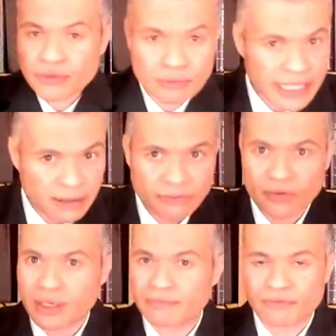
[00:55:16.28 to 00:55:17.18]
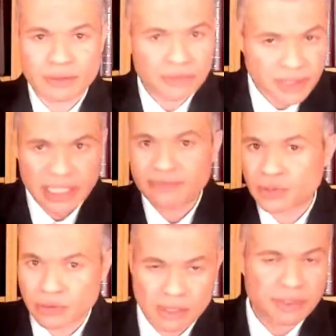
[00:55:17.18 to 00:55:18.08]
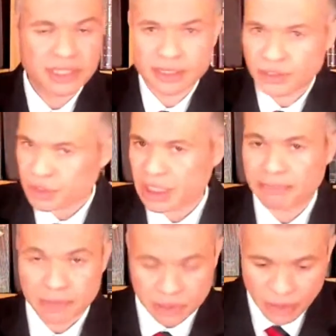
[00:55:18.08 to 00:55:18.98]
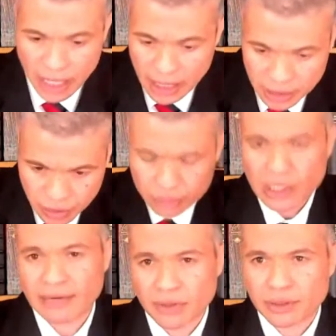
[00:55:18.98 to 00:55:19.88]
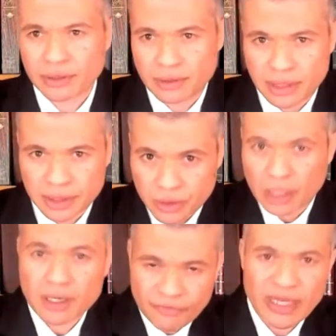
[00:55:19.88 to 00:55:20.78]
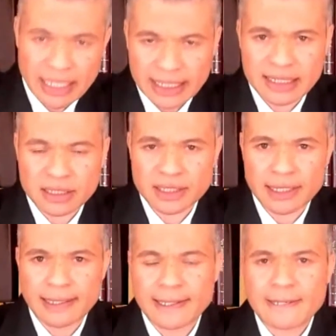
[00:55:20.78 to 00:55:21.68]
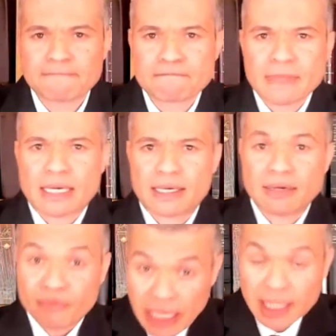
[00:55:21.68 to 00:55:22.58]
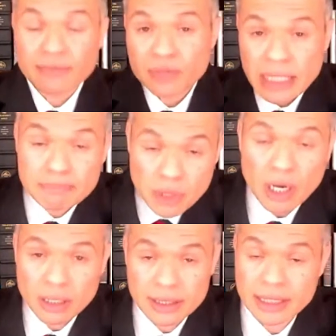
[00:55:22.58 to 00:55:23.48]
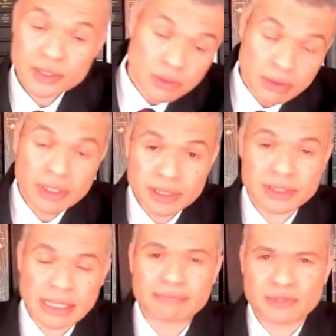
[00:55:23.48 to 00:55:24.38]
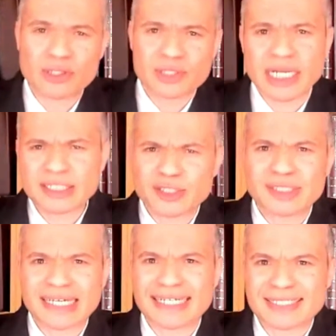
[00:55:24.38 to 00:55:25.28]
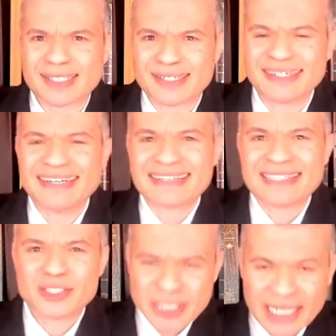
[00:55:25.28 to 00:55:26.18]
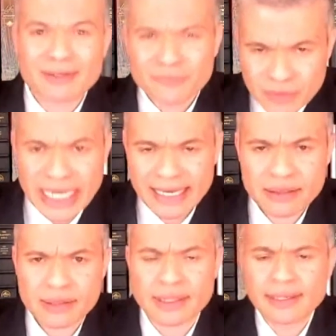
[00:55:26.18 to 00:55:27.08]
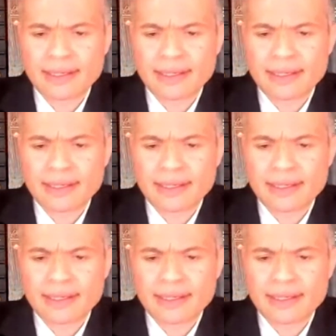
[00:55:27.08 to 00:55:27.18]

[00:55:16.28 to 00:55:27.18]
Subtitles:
threat from thieves and robbers as a sheep as you travel through these dark valleys, a valley of deep darkness, or as some translations as the shadow of death,